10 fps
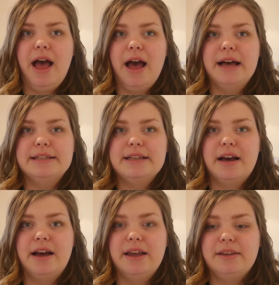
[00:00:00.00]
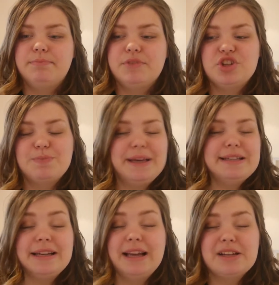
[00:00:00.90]
And I just
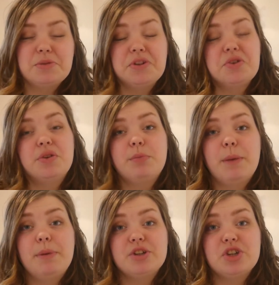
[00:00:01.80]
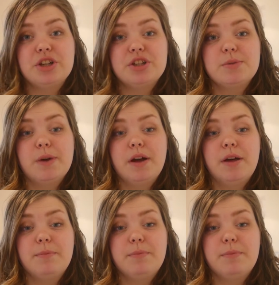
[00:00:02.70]
basically had to ensure that my blood sugars were